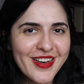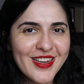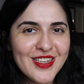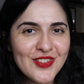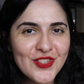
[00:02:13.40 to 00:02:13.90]

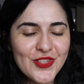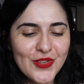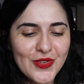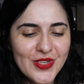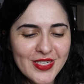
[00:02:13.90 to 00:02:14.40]

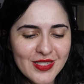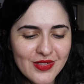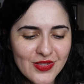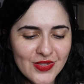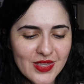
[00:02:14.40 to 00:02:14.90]
unsuited
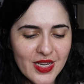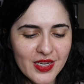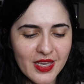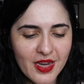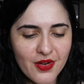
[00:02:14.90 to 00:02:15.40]
to
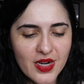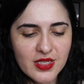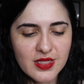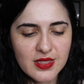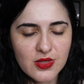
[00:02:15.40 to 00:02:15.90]
their
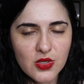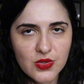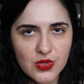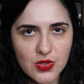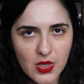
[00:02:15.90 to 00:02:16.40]
characters
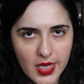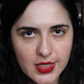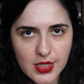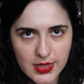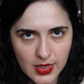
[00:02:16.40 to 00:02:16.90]
those two
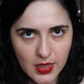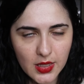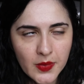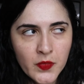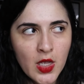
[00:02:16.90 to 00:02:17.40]
actors
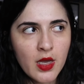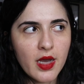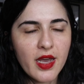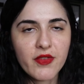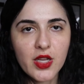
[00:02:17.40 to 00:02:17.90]
are.
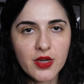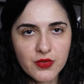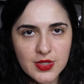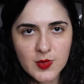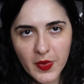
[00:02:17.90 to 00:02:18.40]
I have a lot
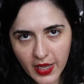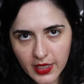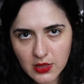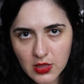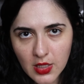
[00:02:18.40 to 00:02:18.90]
of
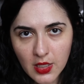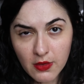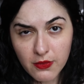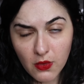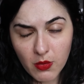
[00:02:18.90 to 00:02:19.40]
respect
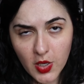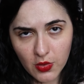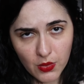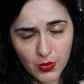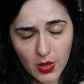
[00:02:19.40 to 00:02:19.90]
for
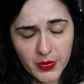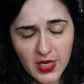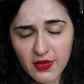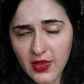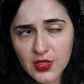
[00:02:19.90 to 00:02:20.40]
Margot
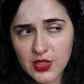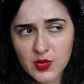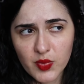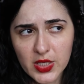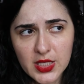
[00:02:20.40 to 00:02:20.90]
Robbie. I think
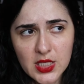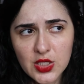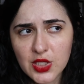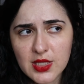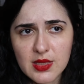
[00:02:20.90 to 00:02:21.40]
she's brilliant.
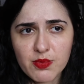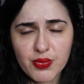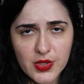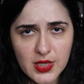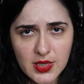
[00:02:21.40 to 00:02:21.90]
She's a
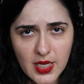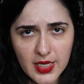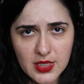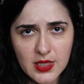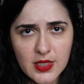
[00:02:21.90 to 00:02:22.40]
brilliant
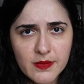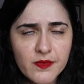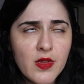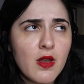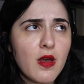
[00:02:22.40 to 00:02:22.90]
actor.
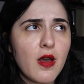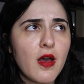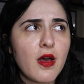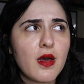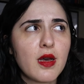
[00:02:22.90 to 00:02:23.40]

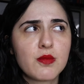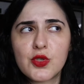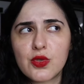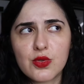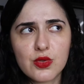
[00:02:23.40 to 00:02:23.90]
I'm
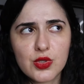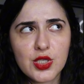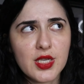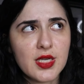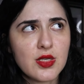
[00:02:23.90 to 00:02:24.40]
sure
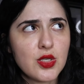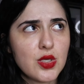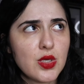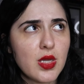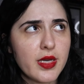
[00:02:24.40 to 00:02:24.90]
she can
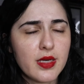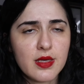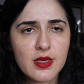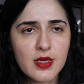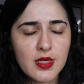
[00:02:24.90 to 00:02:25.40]
do like
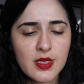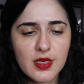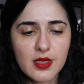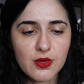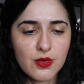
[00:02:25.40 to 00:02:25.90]

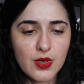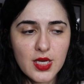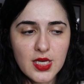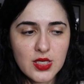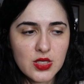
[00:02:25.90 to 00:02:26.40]
a
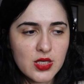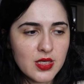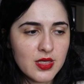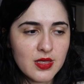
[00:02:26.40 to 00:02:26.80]
great